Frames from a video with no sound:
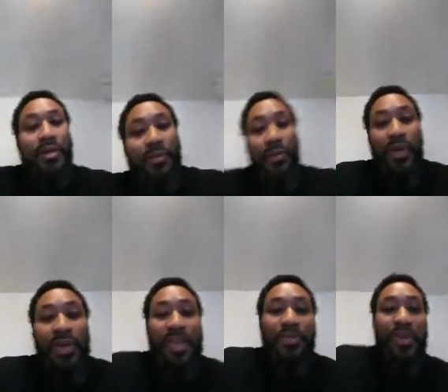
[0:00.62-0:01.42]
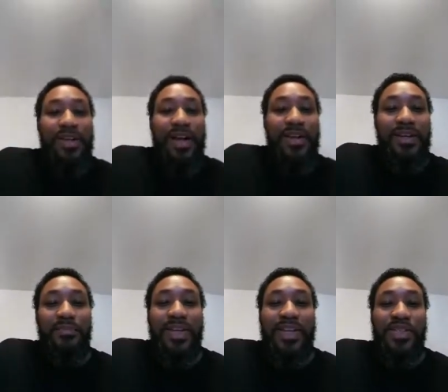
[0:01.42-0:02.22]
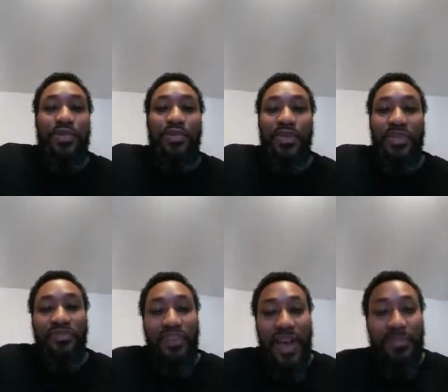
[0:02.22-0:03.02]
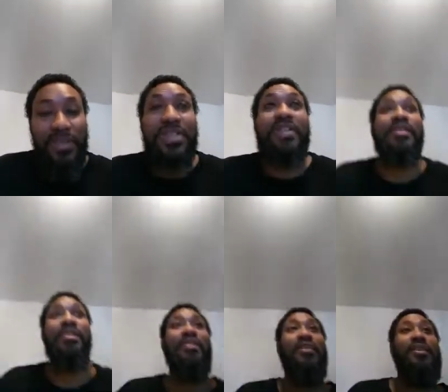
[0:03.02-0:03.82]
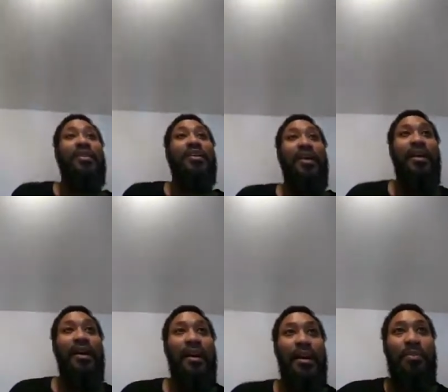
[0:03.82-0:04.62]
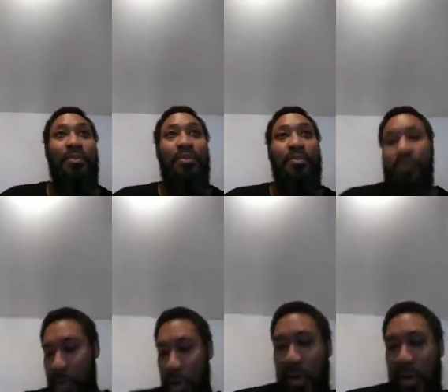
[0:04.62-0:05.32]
May Allah subhanahu wa ta'ala bless you and your families. Hold on.